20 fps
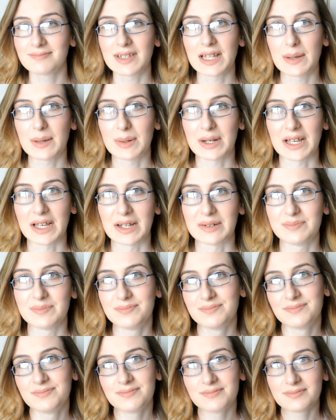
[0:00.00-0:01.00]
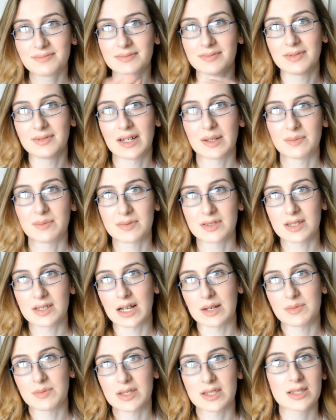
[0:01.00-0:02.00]
I'm gonna go. and
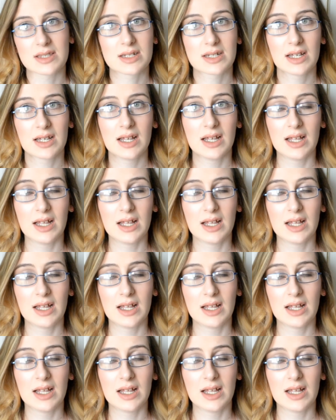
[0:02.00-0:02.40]
I'm just